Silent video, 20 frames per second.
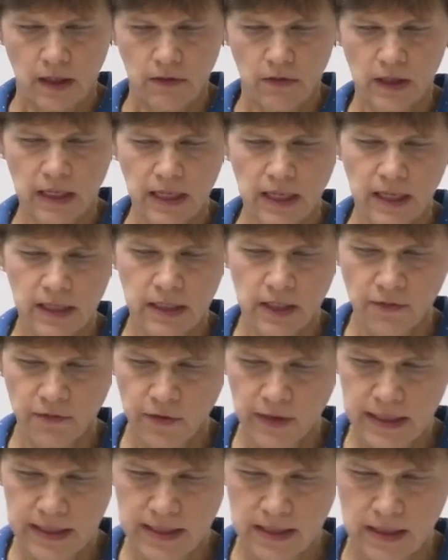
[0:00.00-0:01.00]
The key
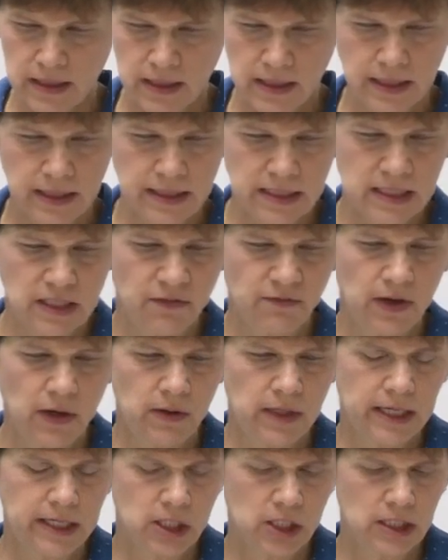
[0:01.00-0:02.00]
difference is the
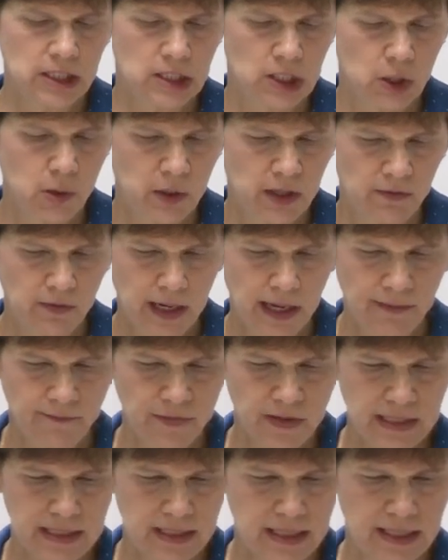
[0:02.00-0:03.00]
variation in degree of
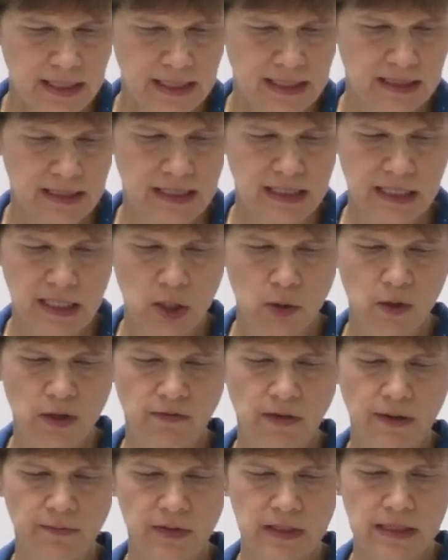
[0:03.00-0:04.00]
emphasis. This degree
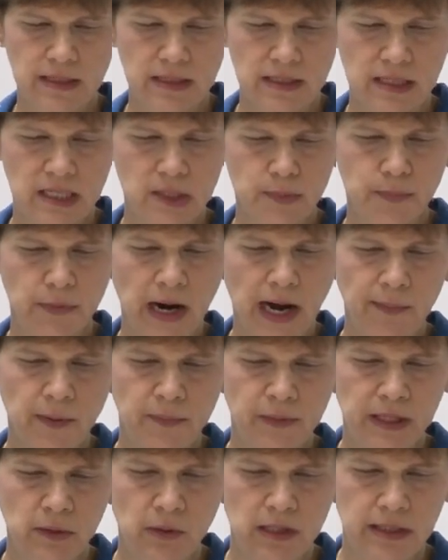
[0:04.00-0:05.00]
of emphasis is
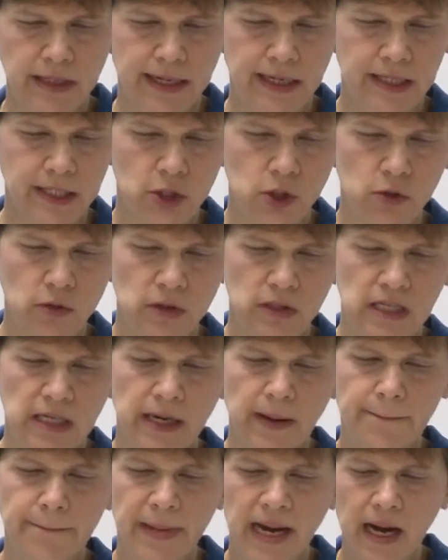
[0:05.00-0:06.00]
probably related to the
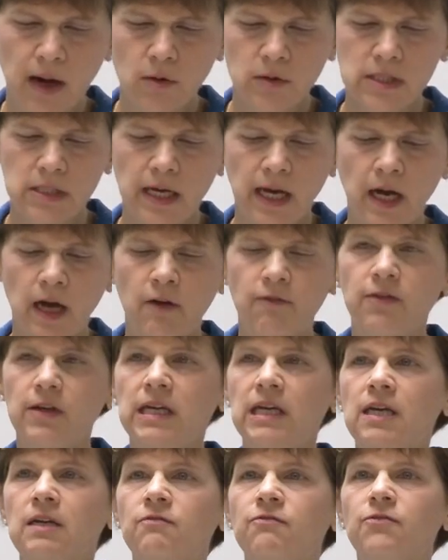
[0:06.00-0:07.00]
amount of
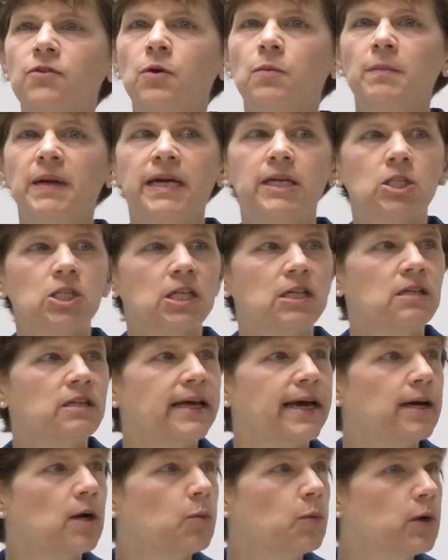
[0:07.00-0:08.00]
information
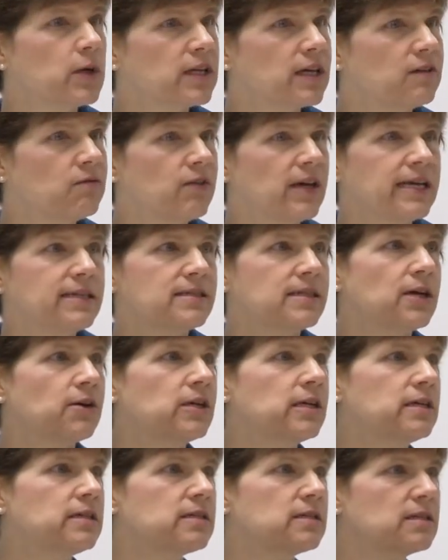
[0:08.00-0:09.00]
that a word conveys. There
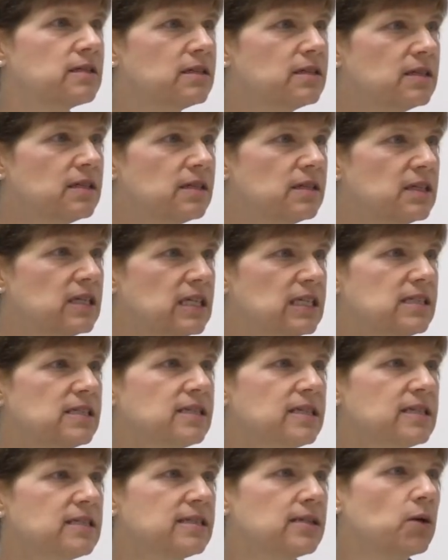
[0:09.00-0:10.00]
it is. It
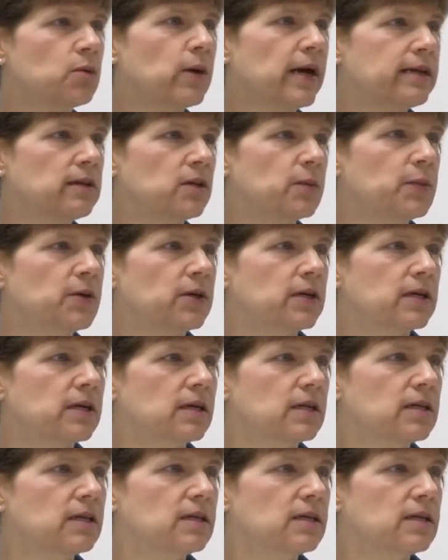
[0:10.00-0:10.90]
says so right in the book.